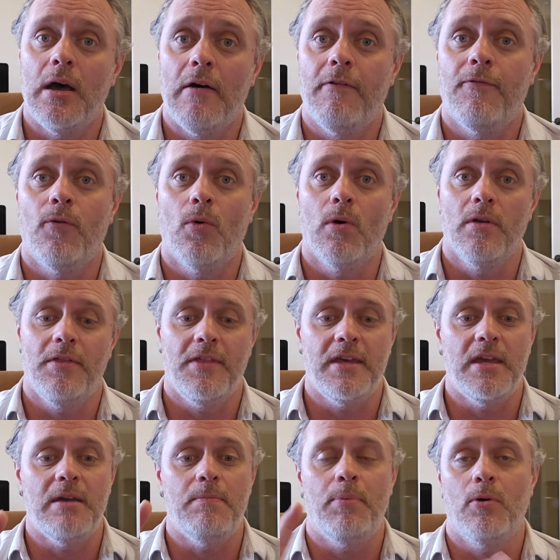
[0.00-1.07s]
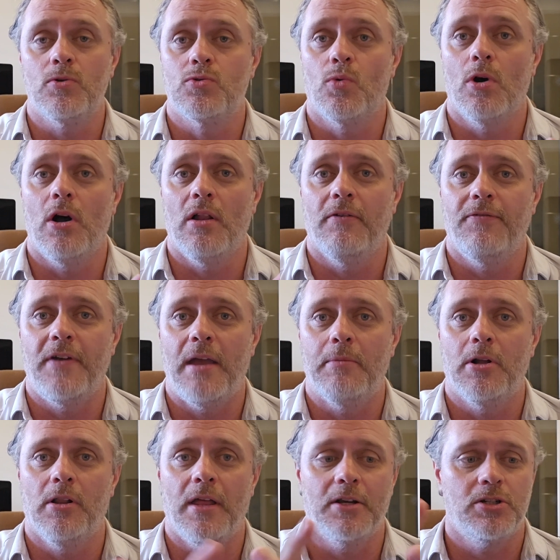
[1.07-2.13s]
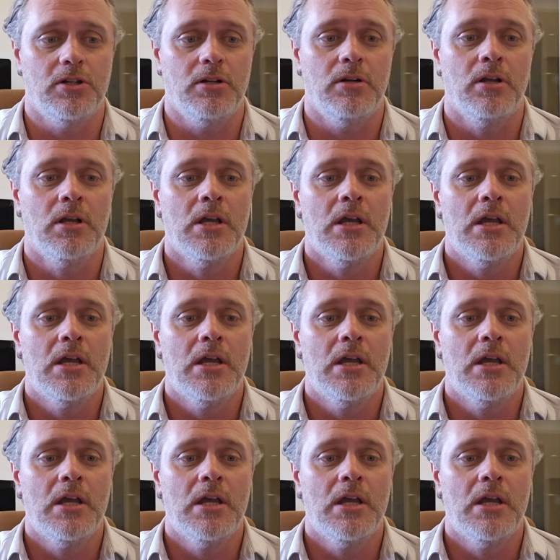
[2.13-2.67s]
for the Post-War Hall of Fame collection,